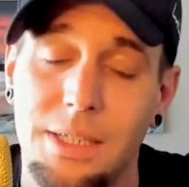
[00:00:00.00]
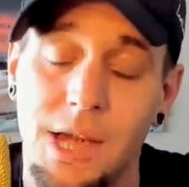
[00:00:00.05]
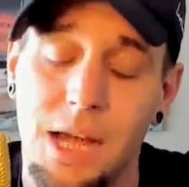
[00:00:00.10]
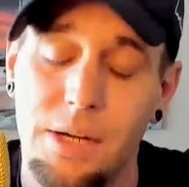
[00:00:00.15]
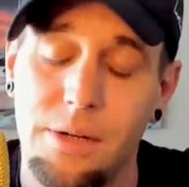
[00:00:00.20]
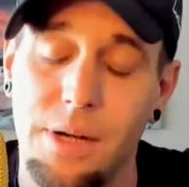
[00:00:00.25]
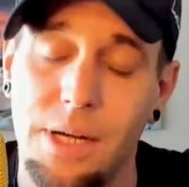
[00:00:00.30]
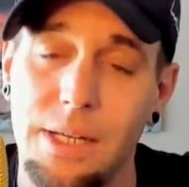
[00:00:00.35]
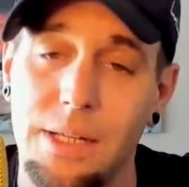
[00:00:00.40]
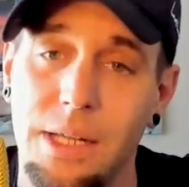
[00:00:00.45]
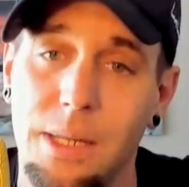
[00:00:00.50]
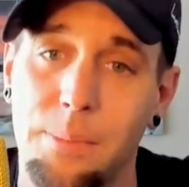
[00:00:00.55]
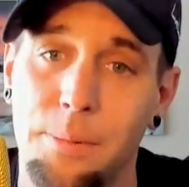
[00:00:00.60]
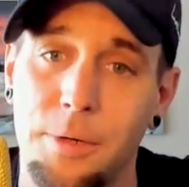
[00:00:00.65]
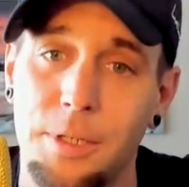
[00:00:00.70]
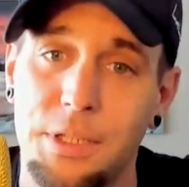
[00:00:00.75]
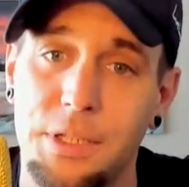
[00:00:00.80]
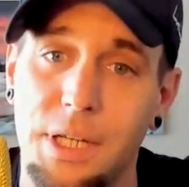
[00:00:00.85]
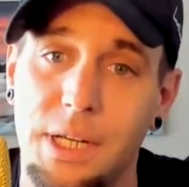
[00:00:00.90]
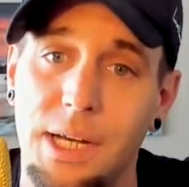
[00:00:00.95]
I greatly
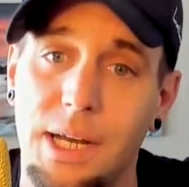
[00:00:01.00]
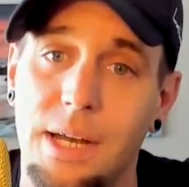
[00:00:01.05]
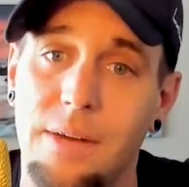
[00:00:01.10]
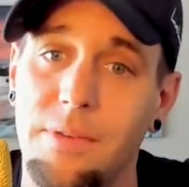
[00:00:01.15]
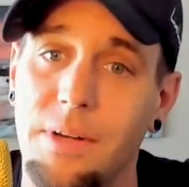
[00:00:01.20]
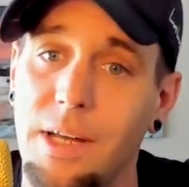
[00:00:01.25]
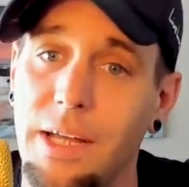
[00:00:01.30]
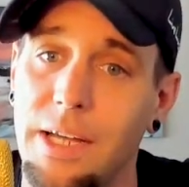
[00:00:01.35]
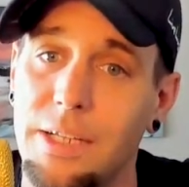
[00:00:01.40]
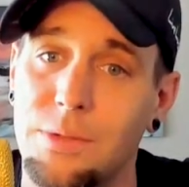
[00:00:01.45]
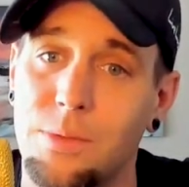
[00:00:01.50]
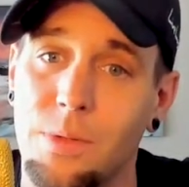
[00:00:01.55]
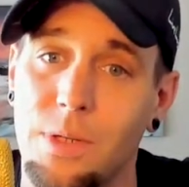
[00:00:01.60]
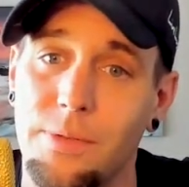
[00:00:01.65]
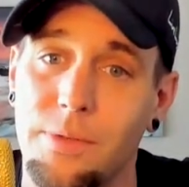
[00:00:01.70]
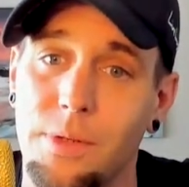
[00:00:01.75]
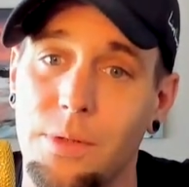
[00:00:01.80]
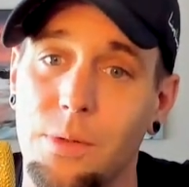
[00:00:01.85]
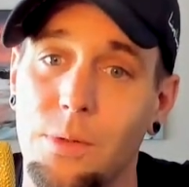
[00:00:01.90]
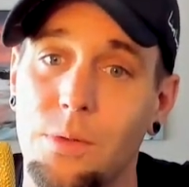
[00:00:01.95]
appreciate every last one
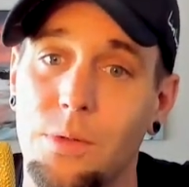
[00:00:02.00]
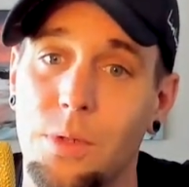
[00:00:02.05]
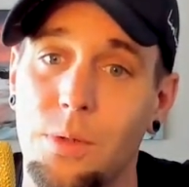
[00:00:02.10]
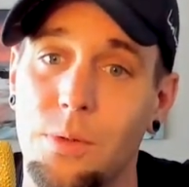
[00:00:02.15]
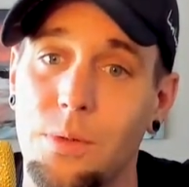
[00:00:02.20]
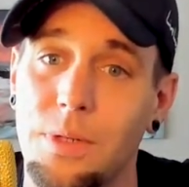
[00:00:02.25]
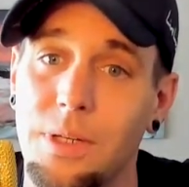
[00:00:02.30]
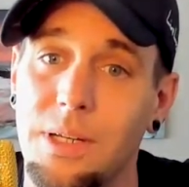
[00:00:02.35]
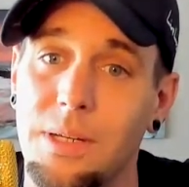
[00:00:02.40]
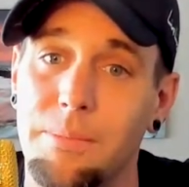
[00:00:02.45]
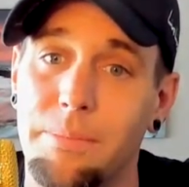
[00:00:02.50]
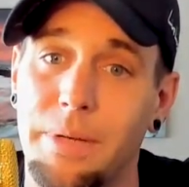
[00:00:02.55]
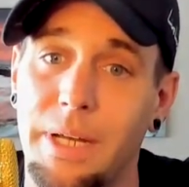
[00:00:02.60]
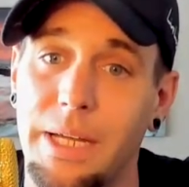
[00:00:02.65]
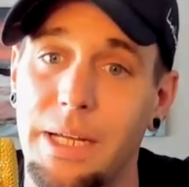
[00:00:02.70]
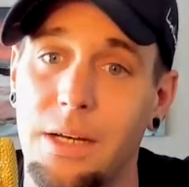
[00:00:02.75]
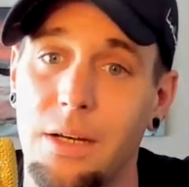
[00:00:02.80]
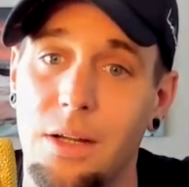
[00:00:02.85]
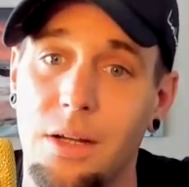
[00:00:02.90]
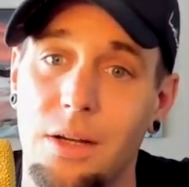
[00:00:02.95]
of you who tuned in,
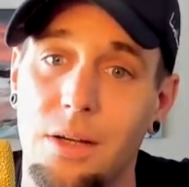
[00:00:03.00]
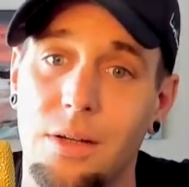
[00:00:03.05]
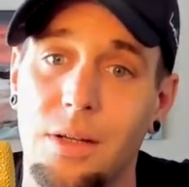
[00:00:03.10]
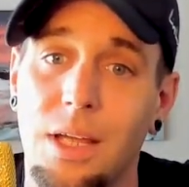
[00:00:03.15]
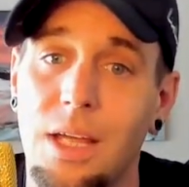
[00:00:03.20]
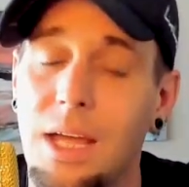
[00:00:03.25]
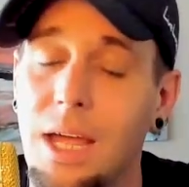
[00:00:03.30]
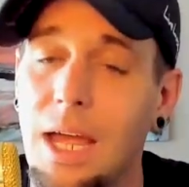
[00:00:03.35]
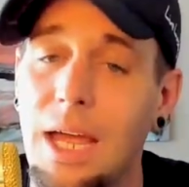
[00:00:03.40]
played along,